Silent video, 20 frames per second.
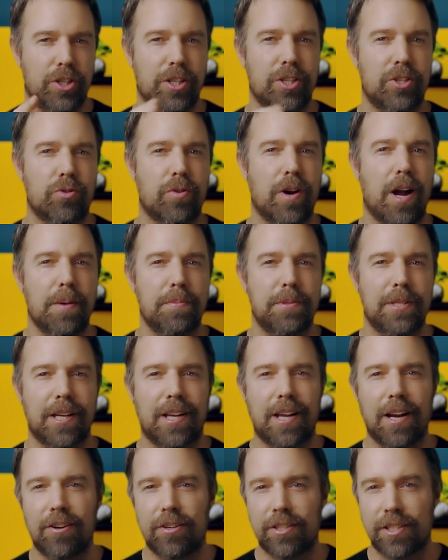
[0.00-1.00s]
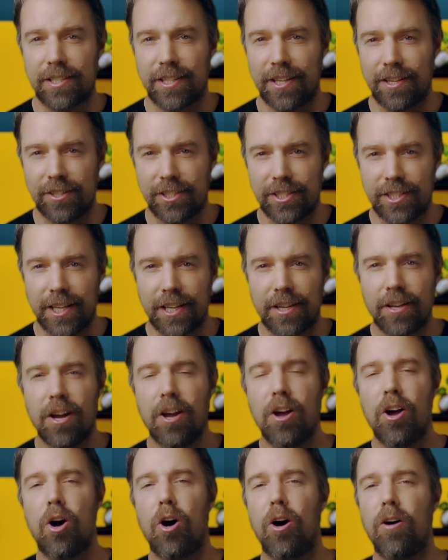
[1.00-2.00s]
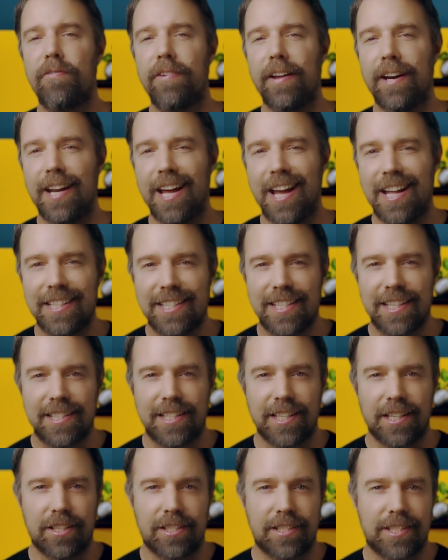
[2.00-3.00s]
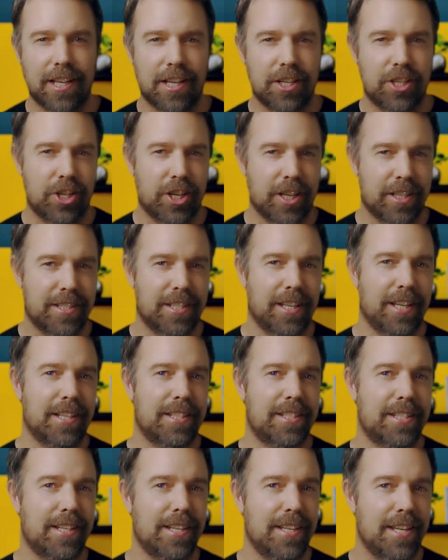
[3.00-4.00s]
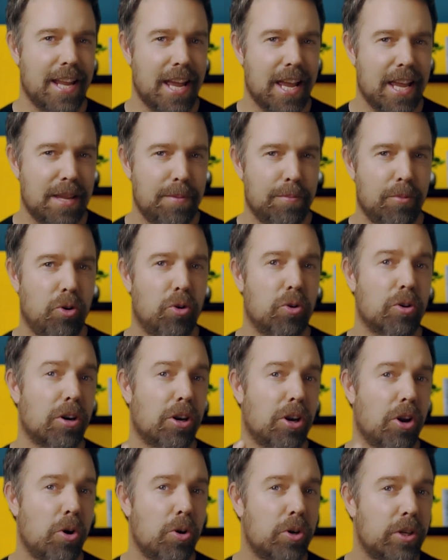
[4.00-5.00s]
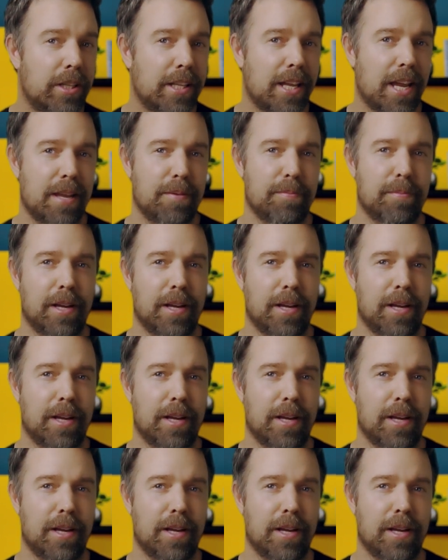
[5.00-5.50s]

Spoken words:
describes a characteristic of an entity, such as its name or long name.